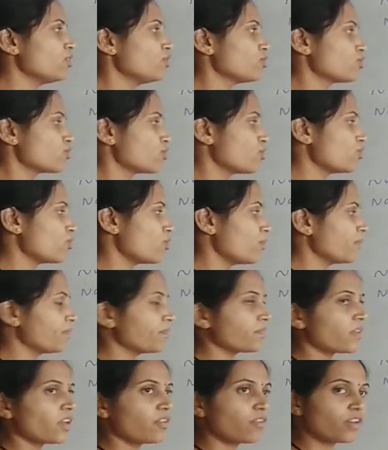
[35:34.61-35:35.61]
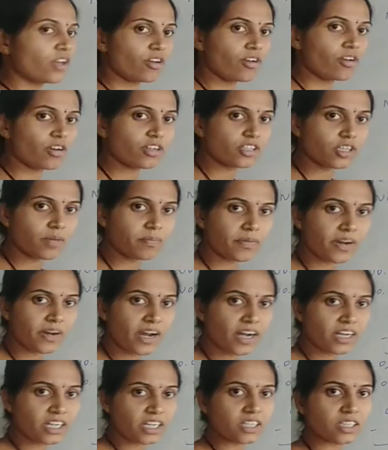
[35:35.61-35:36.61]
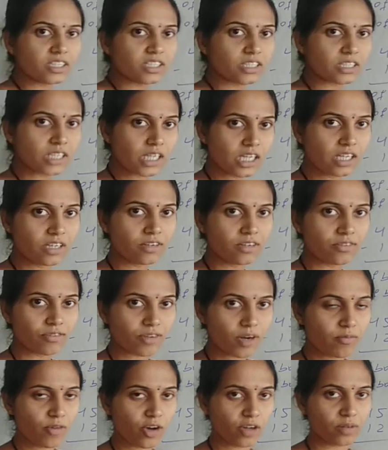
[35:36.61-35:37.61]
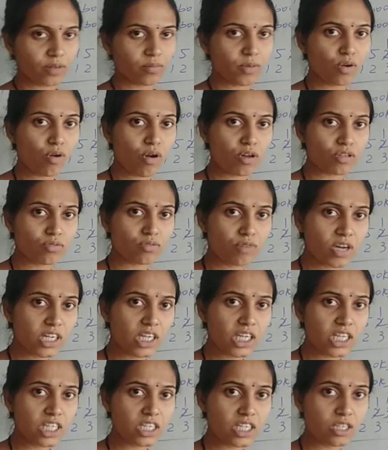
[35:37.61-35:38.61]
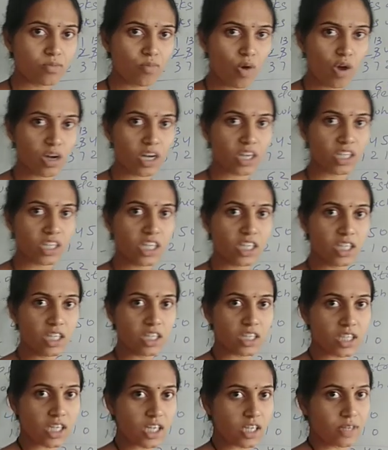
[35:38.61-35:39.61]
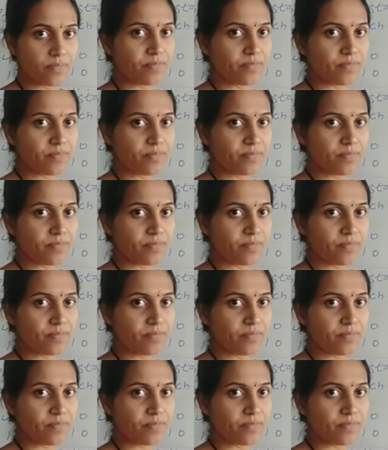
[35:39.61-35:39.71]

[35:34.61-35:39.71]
So we cannot subtract 3 from 1 because 1 is smaller than 3.